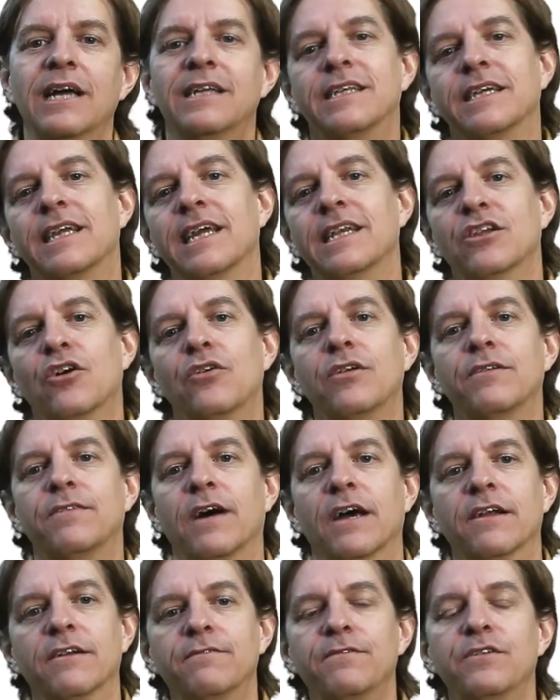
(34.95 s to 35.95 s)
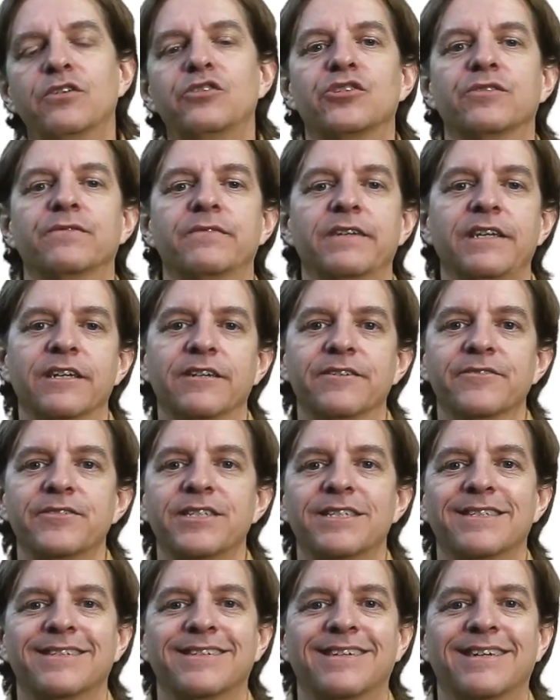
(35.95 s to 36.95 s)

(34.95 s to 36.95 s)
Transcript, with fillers: to get notified of future videos.